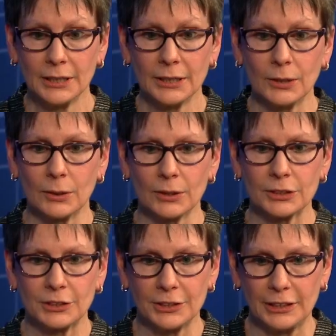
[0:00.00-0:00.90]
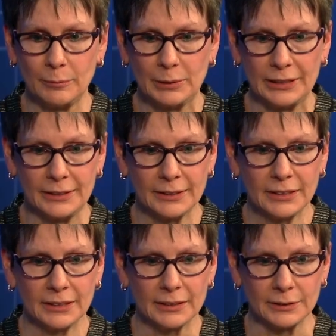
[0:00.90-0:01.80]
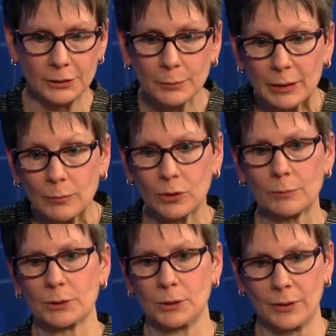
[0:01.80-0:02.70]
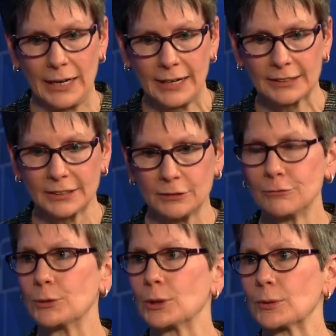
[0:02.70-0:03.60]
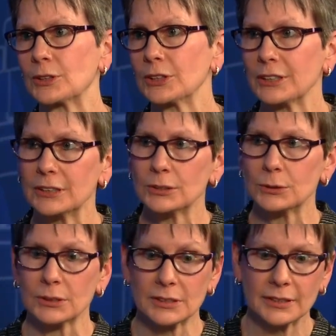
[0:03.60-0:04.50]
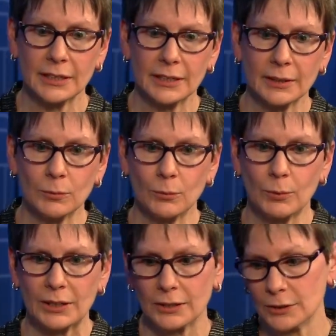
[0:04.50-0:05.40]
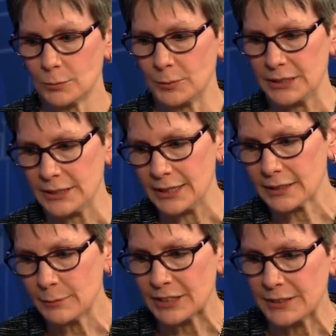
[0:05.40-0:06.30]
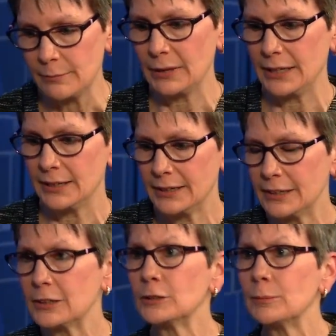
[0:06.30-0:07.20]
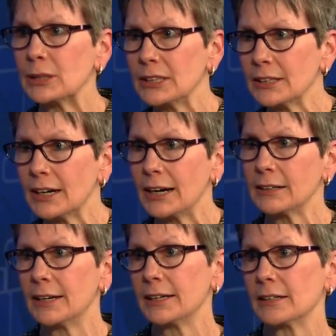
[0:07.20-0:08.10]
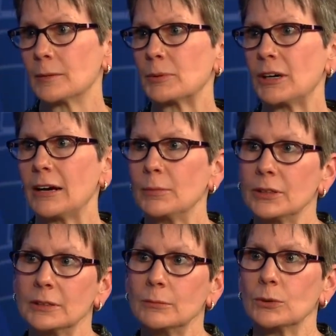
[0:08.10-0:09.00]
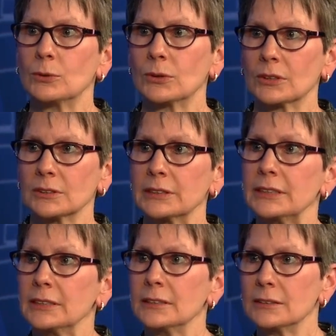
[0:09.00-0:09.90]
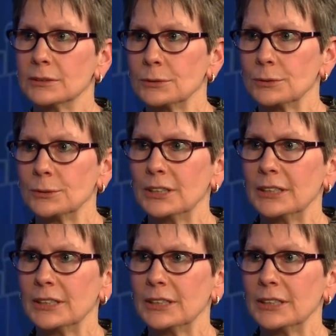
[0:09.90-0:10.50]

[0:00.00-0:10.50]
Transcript: Or should it be a little bit more proactive, forward-looking towards what could we document that might help highlight a problem or lead to